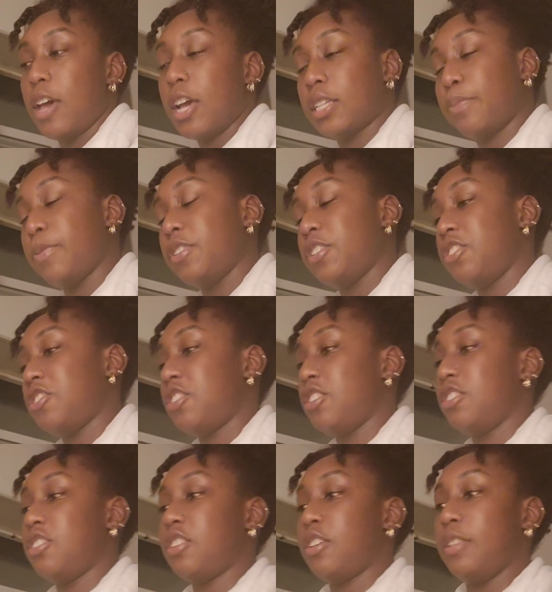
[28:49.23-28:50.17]

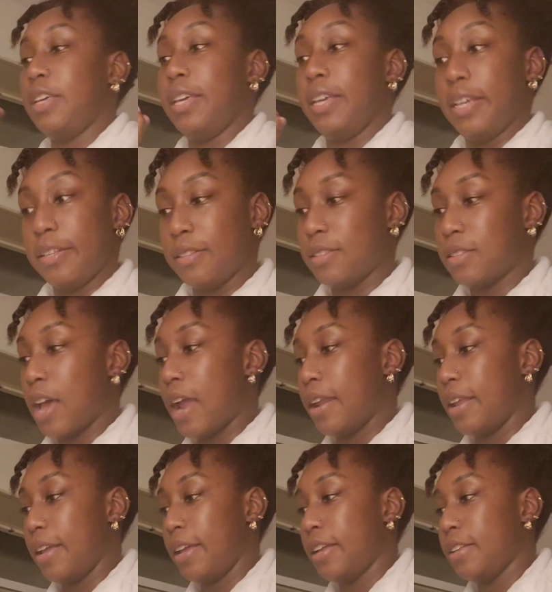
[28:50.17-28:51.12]
exposition to the
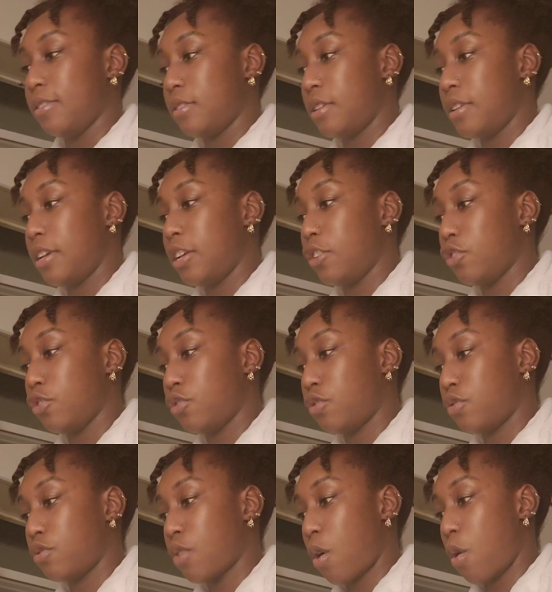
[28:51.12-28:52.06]
inciting incident.
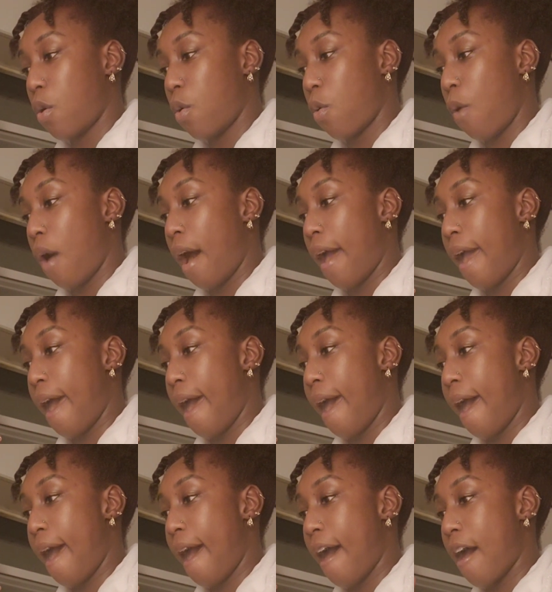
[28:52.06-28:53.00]
So I
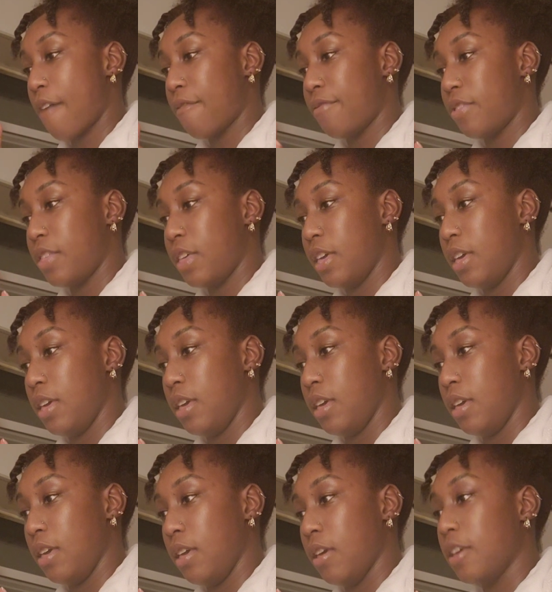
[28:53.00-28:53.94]
have
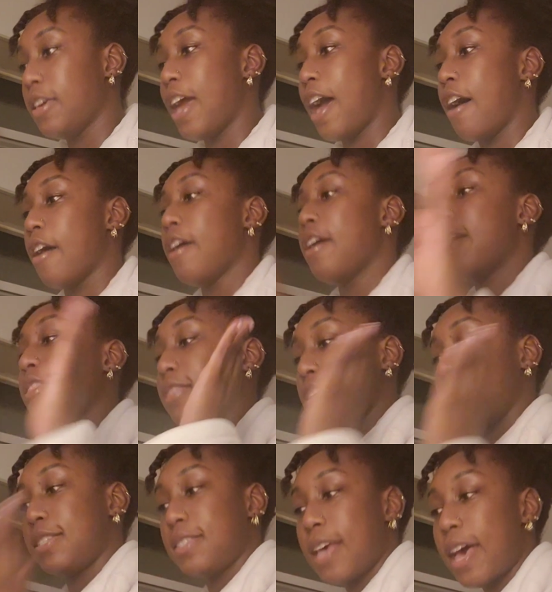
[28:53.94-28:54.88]
the, yeah,
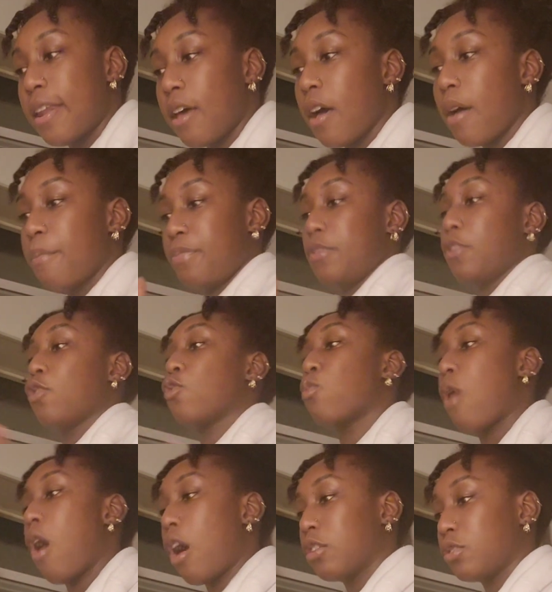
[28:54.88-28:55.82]
the setup, the
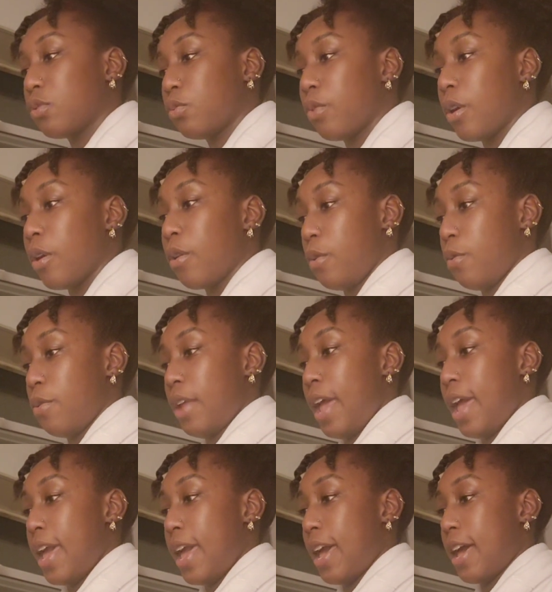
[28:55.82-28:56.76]

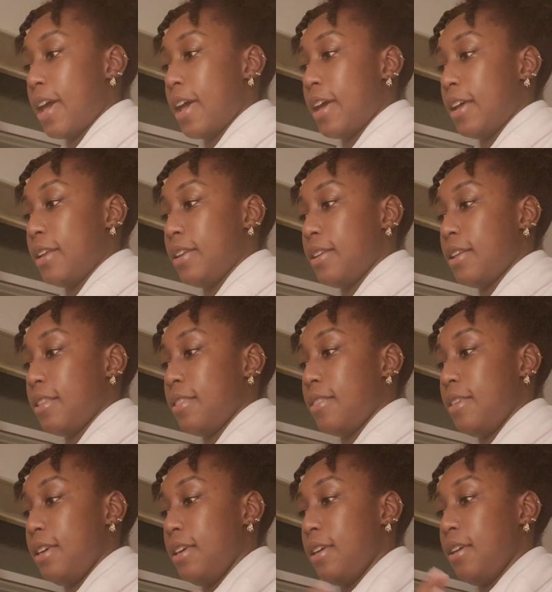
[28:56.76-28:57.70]
crossroad, and
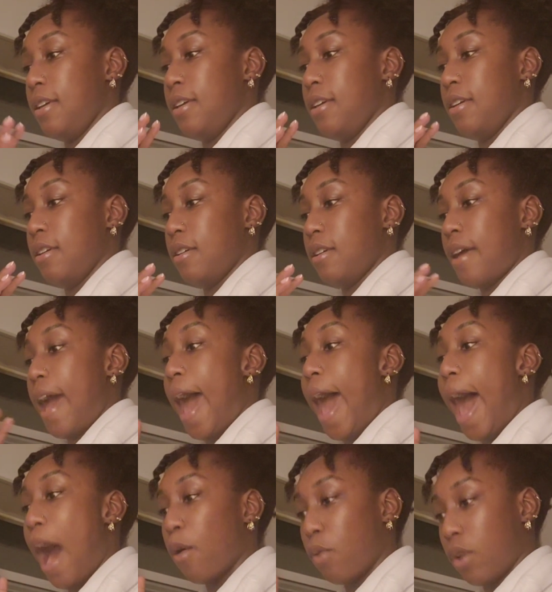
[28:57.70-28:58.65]
the
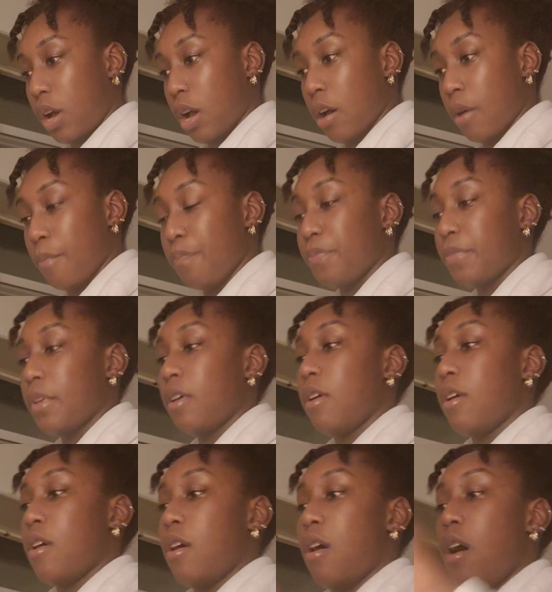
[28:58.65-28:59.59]
outcome
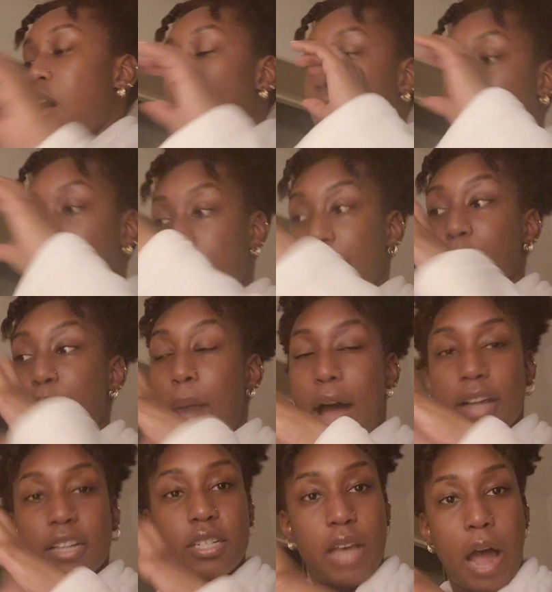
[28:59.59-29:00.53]
of
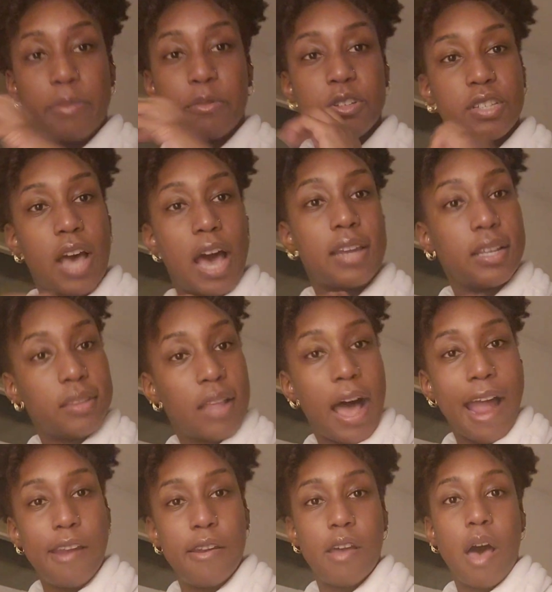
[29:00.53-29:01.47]
my chapters kind of
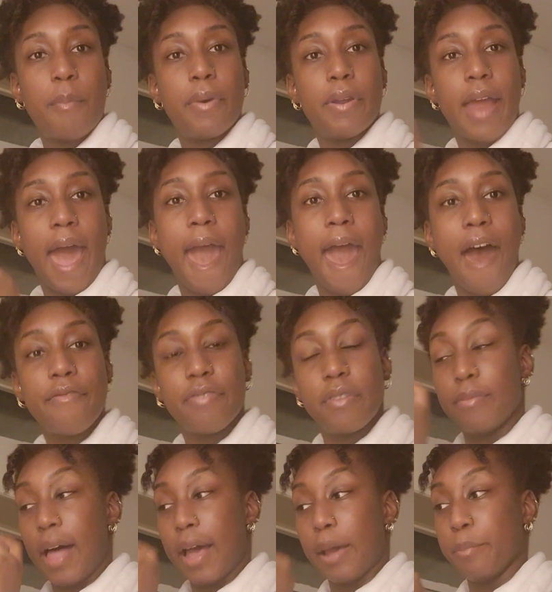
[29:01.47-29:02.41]
lined up and I have
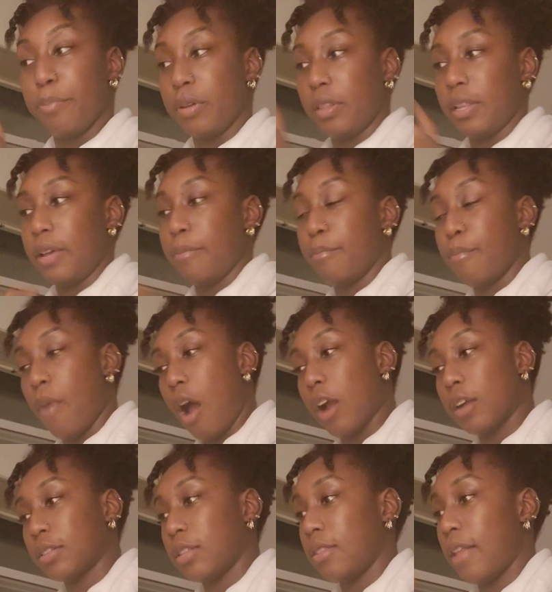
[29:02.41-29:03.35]
them like bullet
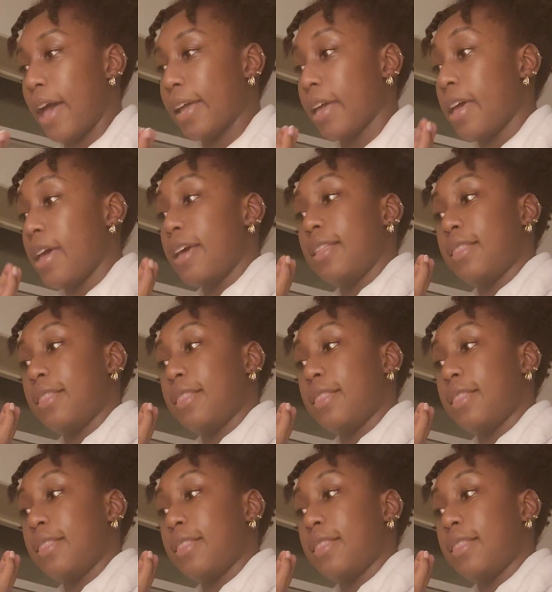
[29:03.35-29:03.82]
marked like